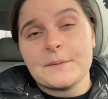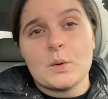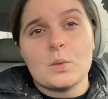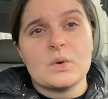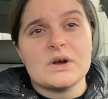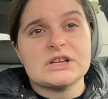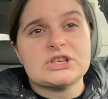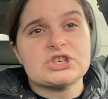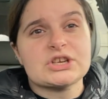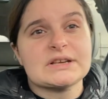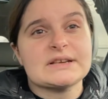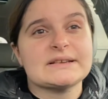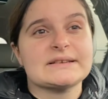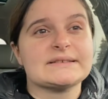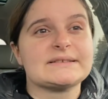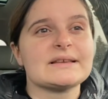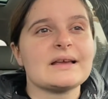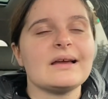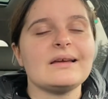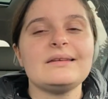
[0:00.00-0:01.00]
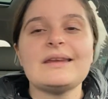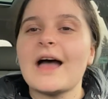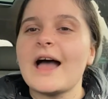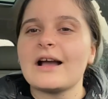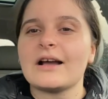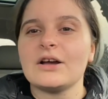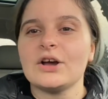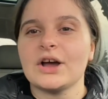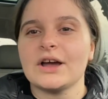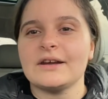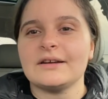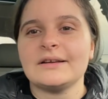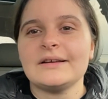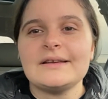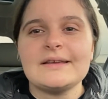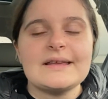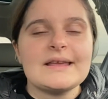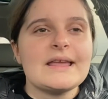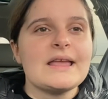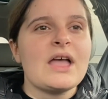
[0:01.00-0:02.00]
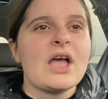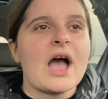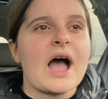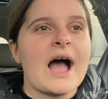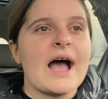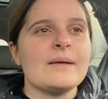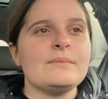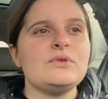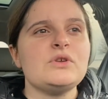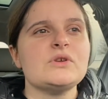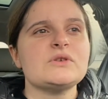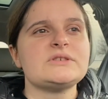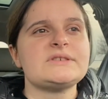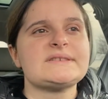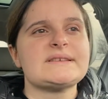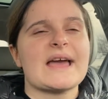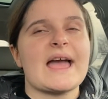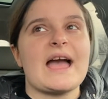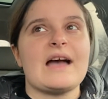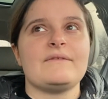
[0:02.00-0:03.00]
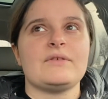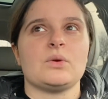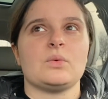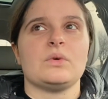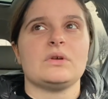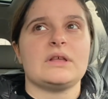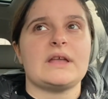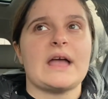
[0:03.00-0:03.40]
which is not good. I'm used to having really